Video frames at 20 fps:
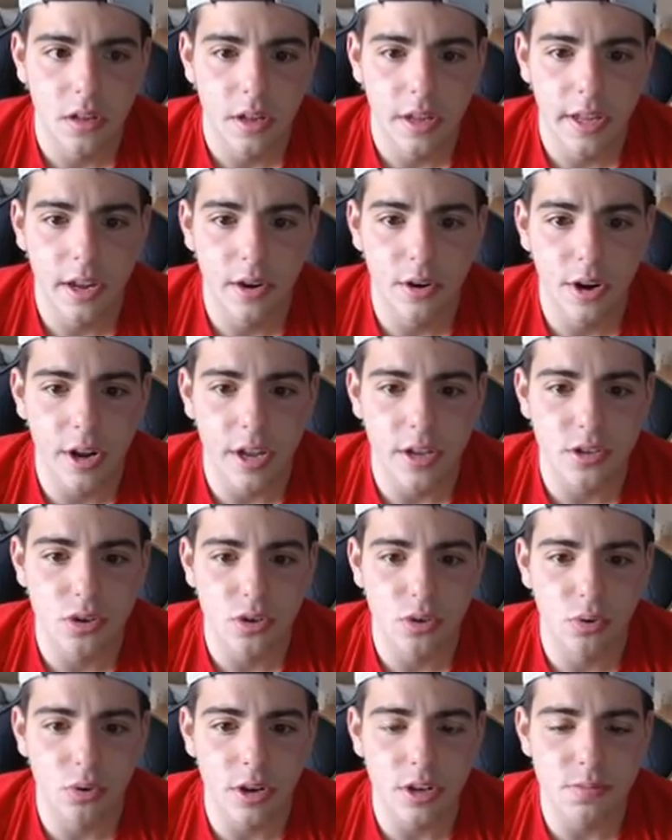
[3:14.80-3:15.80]
Here it is.
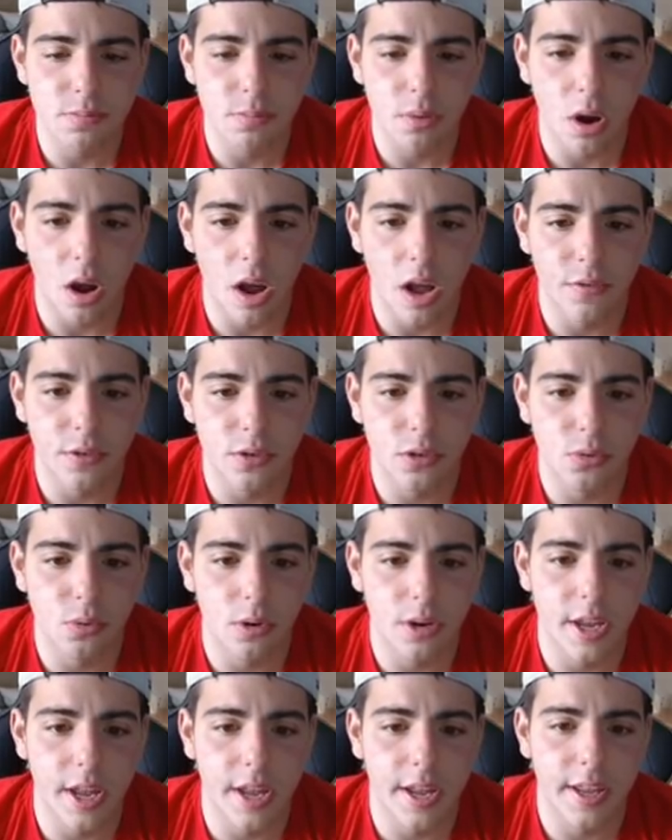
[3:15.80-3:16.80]
Kris Bryant for
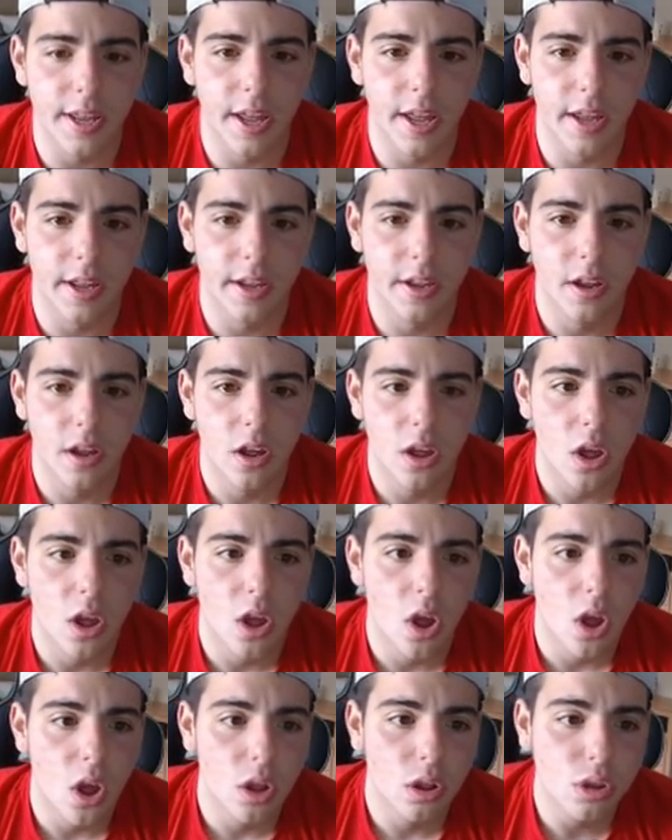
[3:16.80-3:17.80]
28K.
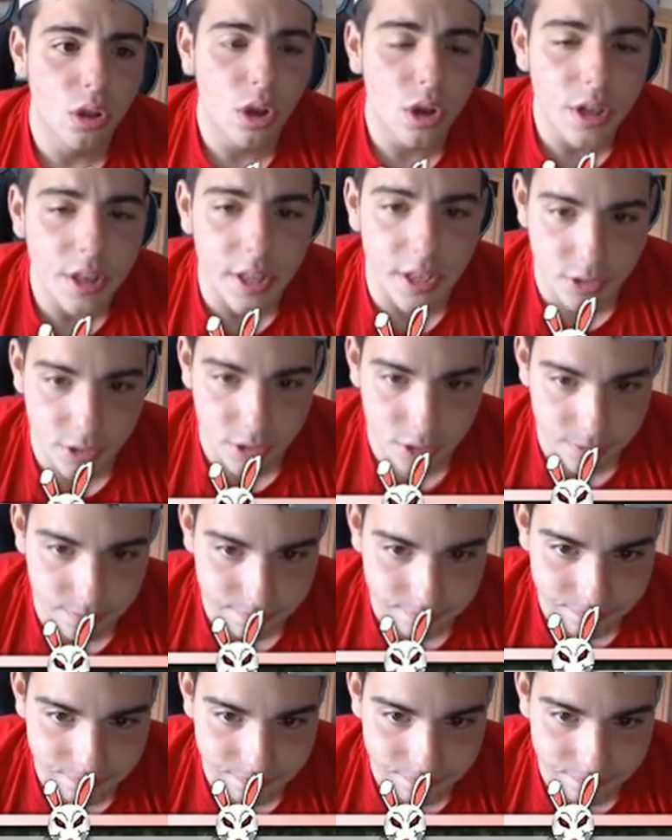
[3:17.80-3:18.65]
Look at this.